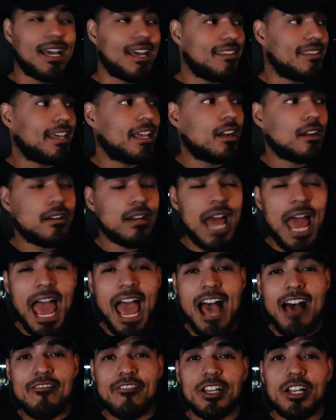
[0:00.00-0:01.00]
and then
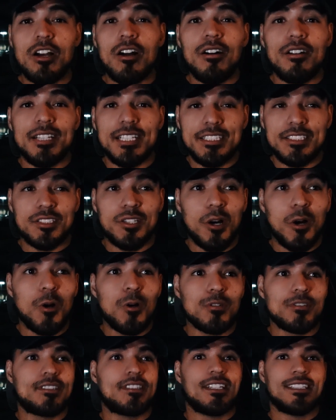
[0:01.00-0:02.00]
having all these
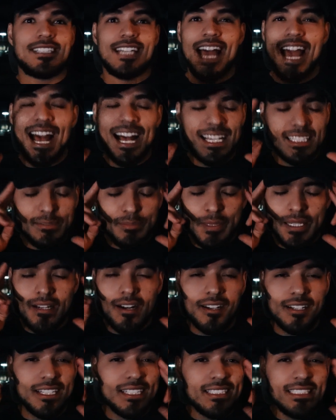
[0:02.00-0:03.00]
goals just has me
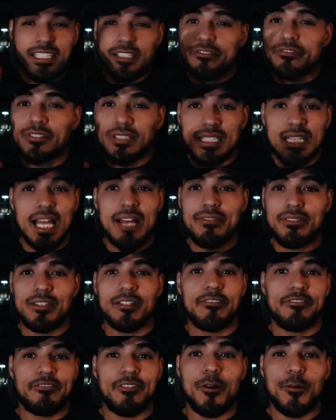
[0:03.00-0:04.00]
on a different level
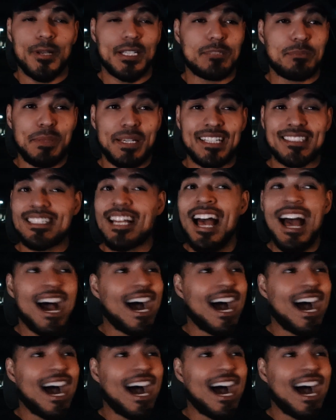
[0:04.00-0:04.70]
of focus because